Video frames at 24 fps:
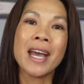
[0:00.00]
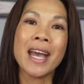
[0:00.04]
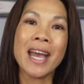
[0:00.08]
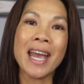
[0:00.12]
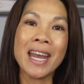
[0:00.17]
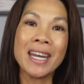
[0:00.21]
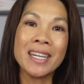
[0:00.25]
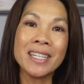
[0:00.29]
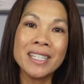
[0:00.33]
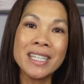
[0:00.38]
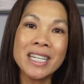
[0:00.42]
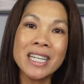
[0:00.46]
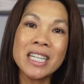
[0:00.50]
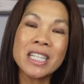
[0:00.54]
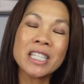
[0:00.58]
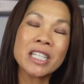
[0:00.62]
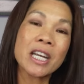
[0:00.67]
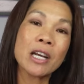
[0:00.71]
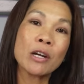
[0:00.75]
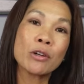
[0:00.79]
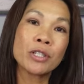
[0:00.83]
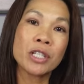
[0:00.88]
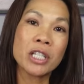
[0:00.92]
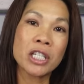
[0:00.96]
and
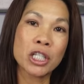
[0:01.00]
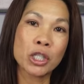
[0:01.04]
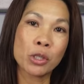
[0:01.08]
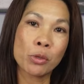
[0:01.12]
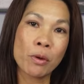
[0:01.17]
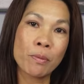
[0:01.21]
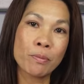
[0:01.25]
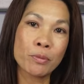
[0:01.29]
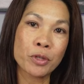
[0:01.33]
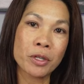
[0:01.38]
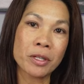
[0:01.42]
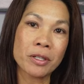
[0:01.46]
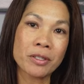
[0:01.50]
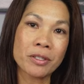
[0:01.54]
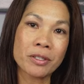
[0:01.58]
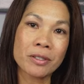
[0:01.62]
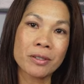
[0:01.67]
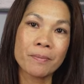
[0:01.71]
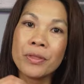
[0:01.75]
detailed descriptions.